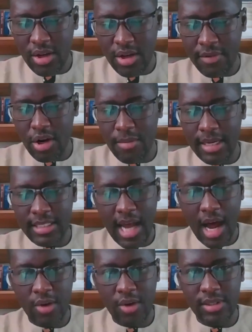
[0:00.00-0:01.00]
of the global
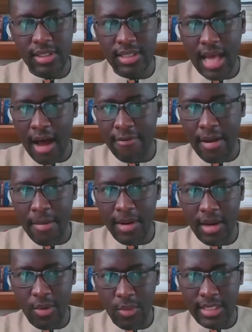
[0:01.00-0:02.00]
south are
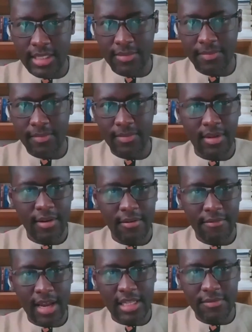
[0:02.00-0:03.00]
familiar with.
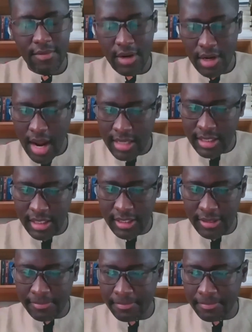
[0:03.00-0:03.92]
Thanks for your attention.